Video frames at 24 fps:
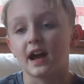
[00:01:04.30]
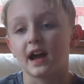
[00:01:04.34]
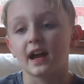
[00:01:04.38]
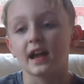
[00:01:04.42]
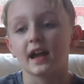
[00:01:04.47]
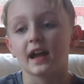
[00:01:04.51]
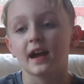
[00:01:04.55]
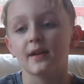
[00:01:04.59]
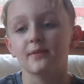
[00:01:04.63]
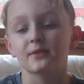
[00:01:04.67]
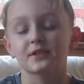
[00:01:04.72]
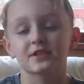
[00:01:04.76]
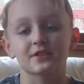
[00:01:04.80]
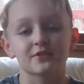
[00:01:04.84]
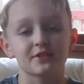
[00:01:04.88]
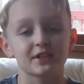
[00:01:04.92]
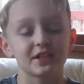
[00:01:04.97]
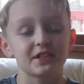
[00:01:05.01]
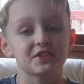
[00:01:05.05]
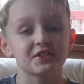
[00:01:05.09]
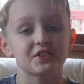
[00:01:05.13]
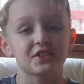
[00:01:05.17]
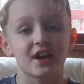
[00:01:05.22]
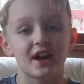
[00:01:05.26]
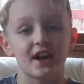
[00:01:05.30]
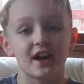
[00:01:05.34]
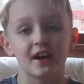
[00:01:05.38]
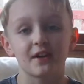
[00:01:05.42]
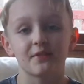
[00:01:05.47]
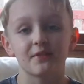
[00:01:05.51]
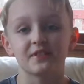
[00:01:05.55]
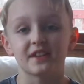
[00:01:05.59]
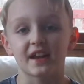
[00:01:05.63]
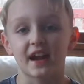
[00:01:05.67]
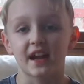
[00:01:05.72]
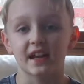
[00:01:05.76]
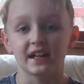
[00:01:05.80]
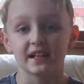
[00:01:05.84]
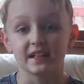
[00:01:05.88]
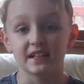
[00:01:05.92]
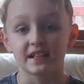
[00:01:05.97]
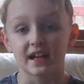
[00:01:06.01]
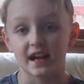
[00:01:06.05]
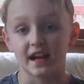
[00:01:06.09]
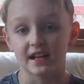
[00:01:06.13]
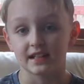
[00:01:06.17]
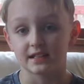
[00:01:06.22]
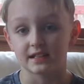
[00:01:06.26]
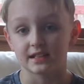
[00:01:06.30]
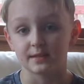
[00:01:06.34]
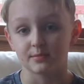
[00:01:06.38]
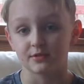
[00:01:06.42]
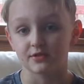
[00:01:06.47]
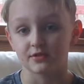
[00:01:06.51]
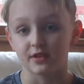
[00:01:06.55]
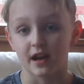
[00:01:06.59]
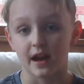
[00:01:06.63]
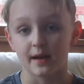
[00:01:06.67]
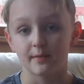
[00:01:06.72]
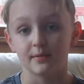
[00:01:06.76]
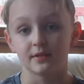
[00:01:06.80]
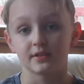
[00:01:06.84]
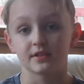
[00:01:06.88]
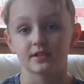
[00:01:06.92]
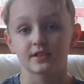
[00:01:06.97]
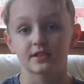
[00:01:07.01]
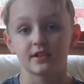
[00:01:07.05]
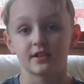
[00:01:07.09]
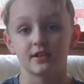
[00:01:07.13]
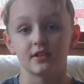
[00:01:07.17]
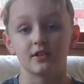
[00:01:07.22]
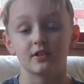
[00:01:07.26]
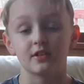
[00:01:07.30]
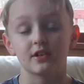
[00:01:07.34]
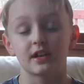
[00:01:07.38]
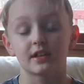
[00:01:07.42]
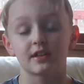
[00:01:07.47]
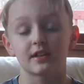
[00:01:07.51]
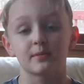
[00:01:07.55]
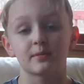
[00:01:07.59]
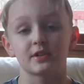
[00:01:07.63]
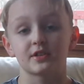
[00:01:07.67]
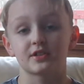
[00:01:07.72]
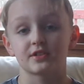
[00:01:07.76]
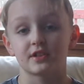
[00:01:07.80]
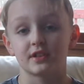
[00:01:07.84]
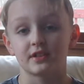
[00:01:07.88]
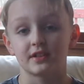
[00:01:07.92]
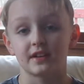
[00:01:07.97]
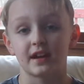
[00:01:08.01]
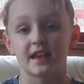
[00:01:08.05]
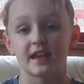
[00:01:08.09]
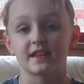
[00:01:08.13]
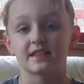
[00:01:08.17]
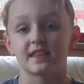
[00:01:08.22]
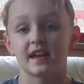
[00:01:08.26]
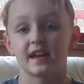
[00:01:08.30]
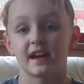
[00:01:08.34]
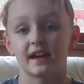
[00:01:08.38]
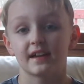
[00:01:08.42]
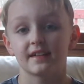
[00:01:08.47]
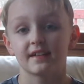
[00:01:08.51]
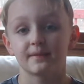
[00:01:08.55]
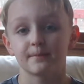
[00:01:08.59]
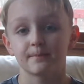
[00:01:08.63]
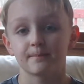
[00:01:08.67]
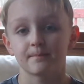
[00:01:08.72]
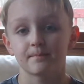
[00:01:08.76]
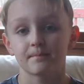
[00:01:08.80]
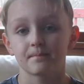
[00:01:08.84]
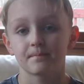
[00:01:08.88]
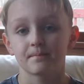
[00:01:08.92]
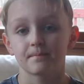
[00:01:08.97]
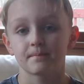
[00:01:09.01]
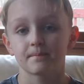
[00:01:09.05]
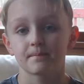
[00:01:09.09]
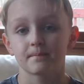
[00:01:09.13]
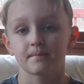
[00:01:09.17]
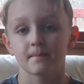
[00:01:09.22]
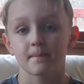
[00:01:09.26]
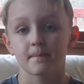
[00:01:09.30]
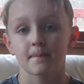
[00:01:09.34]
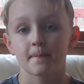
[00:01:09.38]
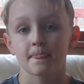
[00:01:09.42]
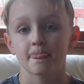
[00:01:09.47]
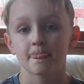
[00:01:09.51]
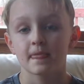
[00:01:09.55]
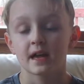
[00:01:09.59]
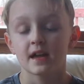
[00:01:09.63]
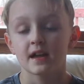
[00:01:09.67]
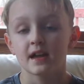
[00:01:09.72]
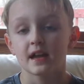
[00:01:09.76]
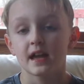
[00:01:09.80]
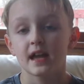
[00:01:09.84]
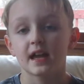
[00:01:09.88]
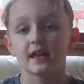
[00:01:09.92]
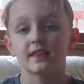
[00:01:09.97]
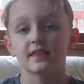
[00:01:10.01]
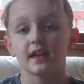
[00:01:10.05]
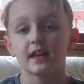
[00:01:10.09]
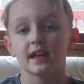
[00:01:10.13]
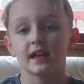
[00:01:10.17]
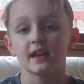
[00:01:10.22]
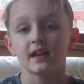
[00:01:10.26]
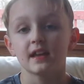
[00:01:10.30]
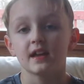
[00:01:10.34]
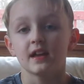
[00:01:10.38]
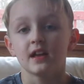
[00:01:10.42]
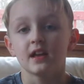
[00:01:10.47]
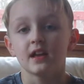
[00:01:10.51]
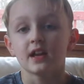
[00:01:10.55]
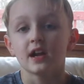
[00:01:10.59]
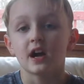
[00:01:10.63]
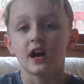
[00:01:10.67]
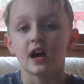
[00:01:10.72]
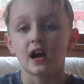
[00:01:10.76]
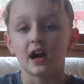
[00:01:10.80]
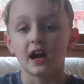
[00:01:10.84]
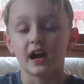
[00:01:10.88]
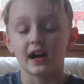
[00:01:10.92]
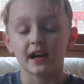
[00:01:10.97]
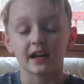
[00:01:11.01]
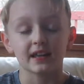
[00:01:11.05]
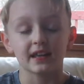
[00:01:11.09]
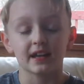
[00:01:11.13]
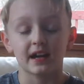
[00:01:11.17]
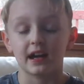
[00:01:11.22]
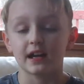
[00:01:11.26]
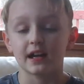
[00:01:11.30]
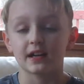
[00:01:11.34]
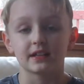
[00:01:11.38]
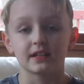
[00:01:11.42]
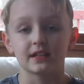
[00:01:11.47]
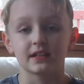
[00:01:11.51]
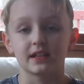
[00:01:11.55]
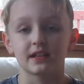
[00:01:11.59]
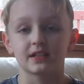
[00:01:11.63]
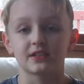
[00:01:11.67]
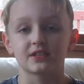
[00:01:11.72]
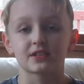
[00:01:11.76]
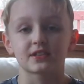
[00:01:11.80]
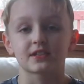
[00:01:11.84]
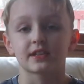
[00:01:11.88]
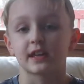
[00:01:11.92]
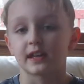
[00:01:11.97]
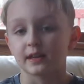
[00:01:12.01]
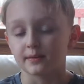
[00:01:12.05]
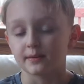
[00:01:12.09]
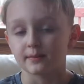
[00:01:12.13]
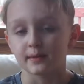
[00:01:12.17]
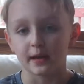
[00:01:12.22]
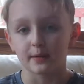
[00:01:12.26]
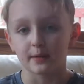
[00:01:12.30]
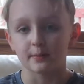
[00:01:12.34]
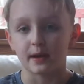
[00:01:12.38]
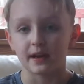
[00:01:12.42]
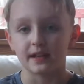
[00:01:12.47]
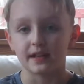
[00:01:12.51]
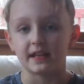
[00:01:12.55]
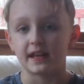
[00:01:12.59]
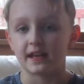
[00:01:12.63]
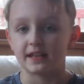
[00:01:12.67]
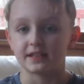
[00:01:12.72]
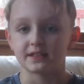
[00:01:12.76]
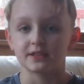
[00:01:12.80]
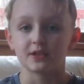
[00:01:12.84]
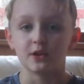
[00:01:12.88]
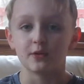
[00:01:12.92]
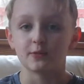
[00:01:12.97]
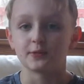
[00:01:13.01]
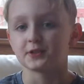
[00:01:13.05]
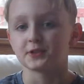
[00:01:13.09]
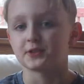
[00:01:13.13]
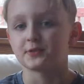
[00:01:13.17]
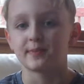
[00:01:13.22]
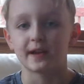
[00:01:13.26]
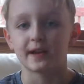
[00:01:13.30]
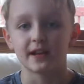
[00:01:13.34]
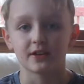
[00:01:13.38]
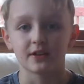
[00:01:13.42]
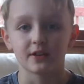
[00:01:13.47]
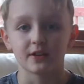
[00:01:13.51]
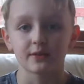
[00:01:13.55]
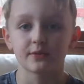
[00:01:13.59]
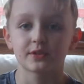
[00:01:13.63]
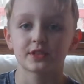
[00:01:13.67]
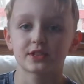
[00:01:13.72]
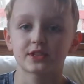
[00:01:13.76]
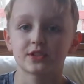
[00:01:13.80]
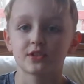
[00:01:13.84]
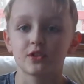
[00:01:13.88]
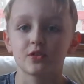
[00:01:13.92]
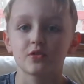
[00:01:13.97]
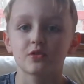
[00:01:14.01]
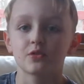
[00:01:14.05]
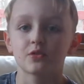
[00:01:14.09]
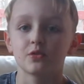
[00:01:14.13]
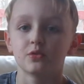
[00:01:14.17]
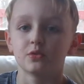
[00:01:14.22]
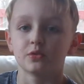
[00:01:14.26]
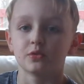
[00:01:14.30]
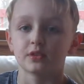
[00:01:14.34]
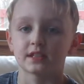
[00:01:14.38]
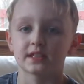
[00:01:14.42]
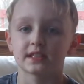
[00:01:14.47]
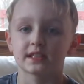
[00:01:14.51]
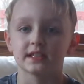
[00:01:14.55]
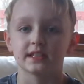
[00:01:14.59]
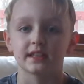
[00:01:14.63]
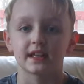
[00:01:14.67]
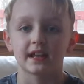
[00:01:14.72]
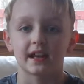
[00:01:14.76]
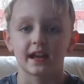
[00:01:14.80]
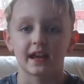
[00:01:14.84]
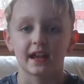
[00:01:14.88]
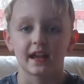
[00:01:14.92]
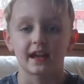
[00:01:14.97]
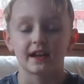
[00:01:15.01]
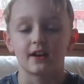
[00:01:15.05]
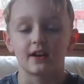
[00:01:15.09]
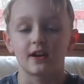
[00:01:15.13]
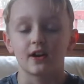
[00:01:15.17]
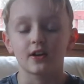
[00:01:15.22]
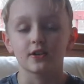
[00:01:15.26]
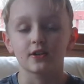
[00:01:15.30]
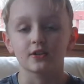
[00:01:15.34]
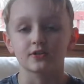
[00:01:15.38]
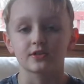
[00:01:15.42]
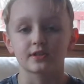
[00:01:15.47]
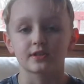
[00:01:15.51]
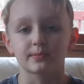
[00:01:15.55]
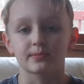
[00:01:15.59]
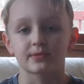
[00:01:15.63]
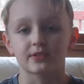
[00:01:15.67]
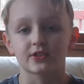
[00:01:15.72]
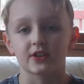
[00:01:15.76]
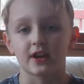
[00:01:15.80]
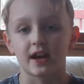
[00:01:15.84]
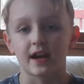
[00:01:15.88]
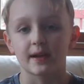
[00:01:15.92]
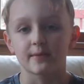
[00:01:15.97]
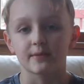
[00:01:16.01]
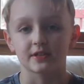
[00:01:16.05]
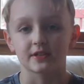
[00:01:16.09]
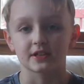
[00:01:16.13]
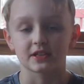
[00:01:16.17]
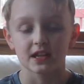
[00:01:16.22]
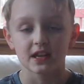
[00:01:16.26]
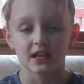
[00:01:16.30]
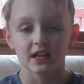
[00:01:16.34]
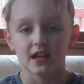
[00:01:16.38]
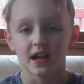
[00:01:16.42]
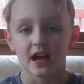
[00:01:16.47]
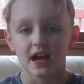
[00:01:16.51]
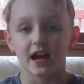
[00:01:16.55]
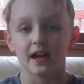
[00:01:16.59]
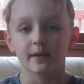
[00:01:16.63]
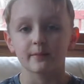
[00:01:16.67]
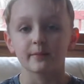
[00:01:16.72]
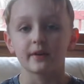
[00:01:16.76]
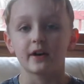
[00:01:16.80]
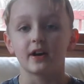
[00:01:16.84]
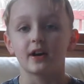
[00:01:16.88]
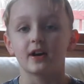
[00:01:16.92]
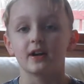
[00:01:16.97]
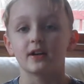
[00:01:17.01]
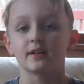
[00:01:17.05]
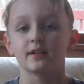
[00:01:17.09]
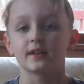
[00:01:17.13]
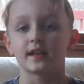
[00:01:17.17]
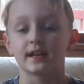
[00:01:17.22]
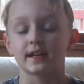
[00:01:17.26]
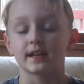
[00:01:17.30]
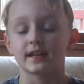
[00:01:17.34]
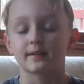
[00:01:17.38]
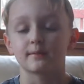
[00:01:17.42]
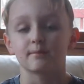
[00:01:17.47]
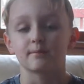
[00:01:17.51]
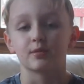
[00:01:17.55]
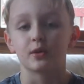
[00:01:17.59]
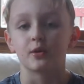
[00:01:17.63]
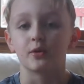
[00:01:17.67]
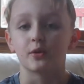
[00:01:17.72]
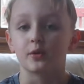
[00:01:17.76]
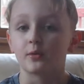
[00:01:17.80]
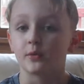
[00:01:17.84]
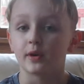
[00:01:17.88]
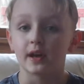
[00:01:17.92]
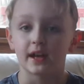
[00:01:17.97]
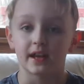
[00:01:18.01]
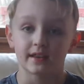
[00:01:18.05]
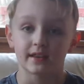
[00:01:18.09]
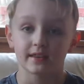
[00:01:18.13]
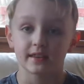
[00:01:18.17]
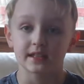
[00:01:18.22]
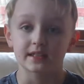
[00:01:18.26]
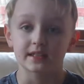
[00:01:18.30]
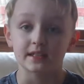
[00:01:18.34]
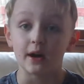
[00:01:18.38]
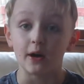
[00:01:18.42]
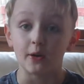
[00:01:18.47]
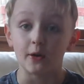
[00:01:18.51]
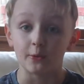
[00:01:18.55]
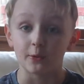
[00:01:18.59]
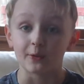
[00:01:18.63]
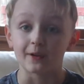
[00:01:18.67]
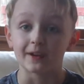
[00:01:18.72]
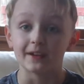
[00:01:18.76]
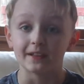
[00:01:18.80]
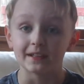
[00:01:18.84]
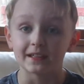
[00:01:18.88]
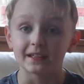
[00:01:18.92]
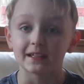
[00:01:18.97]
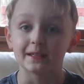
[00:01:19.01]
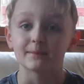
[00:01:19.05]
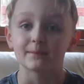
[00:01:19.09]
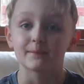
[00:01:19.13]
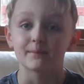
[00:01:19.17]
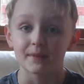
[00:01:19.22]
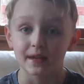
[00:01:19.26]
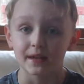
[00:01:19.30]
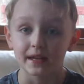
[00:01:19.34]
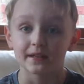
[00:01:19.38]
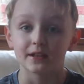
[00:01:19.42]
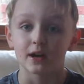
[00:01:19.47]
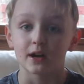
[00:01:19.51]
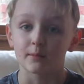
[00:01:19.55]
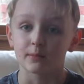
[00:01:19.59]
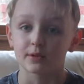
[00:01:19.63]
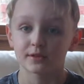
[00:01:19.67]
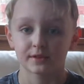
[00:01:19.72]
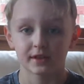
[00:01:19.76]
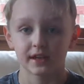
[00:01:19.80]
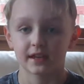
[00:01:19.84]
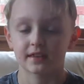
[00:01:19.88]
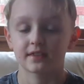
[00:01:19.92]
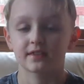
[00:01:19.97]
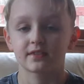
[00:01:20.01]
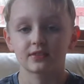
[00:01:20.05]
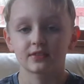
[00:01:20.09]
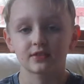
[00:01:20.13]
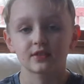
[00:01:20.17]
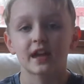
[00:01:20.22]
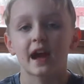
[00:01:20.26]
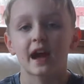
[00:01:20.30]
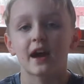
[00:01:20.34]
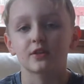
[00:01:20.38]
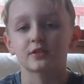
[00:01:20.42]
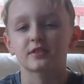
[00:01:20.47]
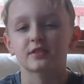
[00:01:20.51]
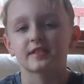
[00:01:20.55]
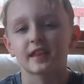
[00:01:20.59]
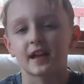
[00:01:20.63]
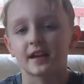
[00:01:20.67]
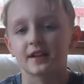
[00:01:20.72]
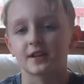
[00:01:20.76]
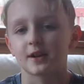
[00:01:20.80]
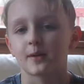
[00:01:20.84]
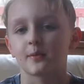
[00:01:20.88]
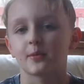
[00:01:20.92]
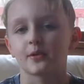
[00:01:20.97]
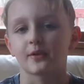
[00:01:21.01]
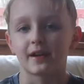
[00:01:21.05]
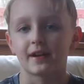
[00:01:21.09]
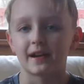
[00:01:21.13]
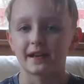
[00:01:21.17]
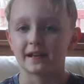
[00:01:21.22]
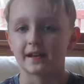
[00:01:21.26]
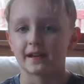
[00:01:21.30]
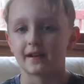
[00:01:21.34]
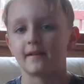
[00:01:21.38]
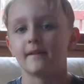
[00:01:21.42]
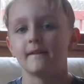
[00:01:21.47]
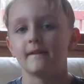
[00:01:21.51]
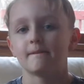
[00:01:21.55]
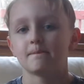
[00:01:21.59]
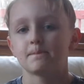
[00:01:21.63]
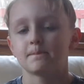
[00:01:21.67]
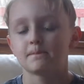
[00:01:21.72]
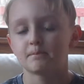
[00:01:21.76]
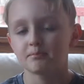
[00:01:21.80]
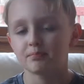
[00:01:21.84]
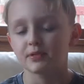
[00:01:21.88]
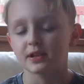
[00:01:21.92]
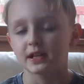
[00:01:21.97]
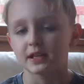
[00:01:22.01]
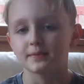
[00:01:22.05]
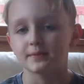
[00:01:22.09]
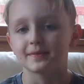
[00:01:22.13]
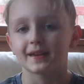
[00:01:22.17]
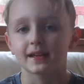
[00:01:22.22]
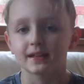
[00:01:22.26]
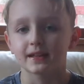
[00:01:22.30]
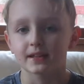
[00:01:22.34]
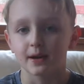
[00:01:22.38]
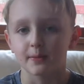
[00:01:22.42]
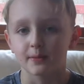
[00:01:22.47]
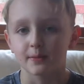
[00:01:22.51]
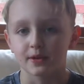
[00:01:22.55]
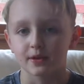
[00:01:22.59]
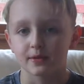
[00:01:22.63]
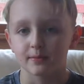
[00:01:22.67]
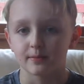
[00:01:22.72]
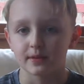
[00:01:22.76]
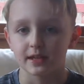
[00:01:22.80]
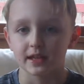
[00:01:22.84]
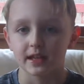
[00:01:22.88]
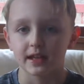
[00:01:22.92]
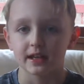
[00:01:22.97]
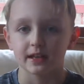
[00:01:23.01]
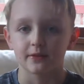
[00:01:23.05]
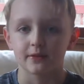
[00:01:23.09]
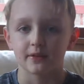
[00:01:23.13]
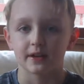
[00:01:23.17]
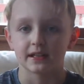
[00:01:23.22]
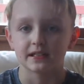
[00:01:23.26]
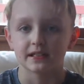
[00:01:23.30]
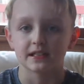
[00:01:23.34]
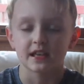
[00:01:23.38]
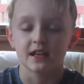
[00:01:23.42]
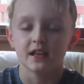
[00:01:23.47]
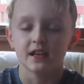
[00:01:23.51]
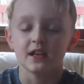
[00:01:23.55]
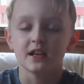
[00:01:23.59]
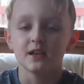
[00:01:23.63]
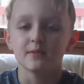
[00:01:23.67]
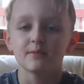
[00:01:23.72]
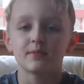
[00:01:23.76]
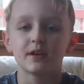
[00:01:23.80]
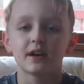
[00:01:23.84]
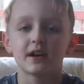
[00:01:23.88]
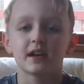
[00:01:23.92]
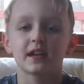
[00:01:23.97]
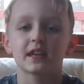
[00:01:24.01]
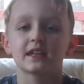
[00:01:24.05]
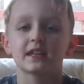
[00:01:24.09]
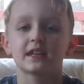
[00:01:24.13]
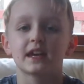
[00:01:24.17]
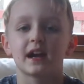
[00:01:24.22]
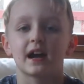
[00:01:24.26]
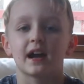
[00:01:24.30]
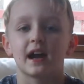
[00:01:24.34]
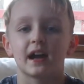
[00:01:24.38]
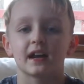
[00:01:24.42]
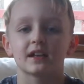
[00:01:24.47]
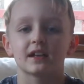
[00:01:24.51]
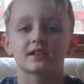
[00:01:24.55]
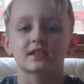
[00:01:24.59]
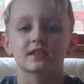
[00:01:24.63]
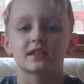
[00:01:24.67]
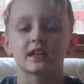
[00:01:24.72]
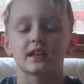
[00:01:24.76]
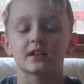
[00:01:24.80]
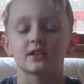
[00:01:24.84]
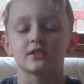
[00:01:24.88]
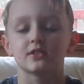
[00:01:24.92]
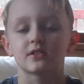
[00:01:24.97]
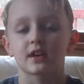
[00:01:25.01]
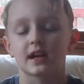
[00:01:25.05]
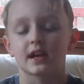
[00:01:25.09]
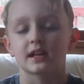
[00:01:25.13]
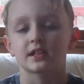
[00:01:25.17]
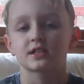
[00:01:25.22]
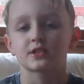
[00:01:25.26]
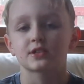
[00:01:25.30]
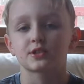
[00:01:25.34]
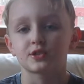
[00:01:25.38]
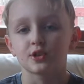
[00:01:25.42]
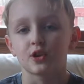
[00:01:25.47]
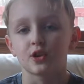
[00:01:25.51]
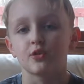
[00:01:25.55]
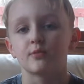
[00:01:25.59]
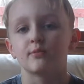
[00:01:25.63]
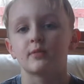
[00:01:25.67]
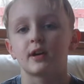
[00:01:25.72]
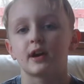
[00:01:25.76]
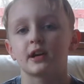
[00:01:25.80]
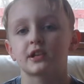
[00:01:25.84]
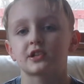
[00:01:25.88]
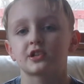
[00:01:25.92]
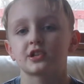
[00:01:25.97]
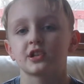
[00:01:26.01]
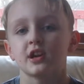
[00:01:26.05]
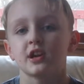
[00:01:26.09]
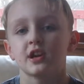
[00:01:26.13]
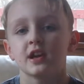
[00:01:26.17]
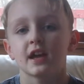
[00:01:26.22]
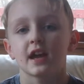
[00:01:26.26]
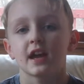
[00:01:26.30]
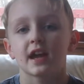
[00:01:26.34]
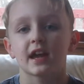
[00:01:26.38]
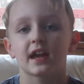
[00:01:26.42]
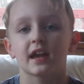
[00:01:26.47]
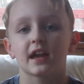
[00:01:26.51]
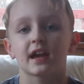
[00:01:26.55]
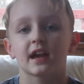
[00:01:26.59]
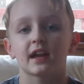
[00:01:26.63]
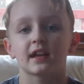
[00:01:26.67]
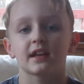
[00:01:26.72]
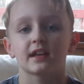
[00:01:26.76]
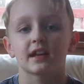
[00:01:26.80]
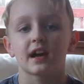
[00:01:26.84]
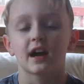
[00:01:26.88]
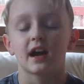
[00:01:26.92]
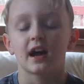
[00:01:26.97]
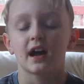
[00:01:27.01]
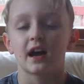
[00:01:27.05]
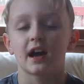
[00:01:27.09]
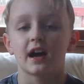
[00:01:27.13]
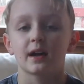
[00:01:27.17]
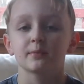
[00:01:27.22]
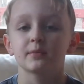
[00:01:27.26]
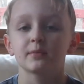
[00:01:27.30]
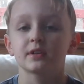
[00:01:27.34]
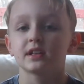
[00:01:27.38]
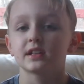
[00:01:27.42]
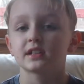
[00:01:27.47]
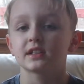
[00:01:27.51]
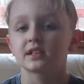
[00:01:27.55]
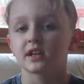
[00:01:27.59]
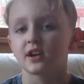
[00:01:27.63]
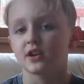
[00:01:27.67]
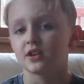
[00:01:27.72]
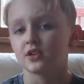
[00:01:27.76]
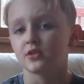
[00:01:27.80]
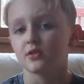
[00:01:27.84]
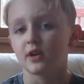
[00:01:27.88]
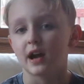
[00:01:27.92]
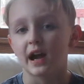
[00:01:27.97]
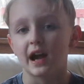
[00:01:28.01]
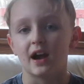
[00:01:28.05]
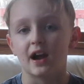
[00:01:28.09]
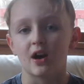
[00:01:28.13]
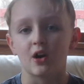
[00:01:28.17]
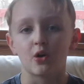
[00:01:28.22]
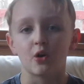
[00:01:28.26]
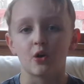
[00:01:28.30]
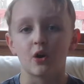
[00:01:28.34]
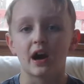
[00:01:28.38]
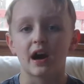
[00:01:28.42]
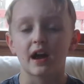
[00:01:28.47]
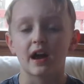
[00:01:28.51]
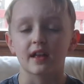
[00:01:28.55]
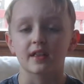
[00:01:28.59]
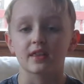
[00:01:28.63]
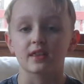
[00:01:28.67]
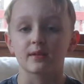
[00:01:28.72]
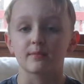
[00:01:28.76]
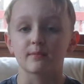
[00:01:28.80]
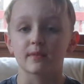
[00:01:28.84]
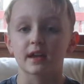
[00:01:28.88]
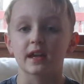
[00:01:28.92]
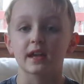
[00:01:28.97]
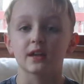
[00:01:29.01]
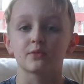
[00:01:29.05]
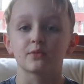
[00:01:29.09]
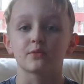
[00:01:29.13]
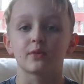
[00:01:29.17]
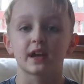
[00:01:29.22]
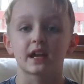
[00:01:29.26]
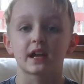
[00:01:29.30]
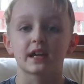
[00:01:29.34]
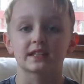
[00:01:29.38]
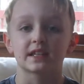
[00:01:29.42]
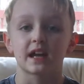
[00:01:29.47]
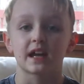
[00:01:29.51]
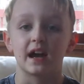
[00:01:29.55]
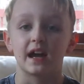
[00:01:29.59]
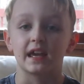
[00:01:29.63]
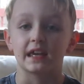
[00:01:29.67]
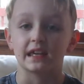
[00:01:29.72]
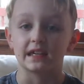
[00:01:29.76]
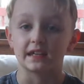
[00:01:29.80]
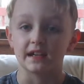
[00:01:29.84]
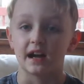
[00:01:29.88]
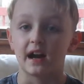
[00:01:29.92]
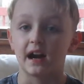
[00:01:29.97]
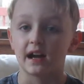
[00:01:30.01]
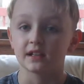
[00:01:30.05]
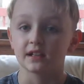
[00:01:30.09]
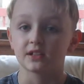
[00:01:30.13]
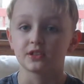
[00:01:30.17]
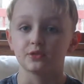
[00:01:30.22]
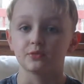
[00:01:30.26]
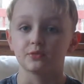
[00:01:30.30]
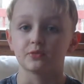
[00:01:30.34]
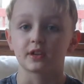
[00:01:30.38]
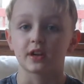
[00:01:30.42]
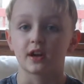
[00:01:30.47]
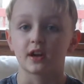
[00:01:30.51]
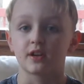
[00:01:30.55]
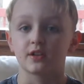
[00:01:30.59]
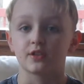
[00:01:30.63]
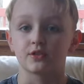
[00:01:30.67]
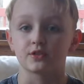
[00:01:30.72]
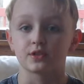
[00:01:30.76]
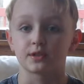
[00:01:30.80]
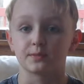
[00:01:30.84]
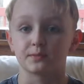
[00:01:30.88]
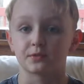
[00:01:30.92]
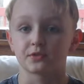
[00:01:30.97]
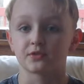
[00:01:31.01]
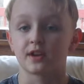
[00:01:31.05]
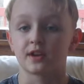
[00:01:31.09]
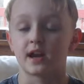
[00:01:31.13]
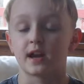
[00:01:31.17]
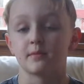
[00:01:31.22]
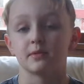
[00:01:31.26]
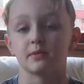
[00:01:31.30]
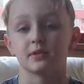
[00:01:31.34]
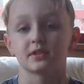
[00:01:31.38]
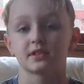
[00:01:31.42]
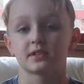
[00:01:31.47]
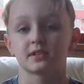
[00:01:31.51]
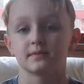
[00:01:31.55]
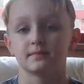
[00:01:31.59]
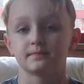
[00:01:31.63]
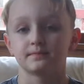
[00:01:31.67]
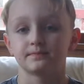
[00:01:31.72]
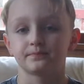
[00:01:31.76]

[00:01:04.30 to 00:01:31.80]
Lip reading: I have a screenshot of 99 subscribers, so let me show you guys that. And then it just, like, made my day so much better. It was so cool to see that I had 100 subscribers. I'm, like, blown away. That's a really big number. Like, count to that number right now. Pretty big number to me anyways. But, yeah, I just thank you guys so much, and I'm going to tell you how the main ways I got to 100 subscribers.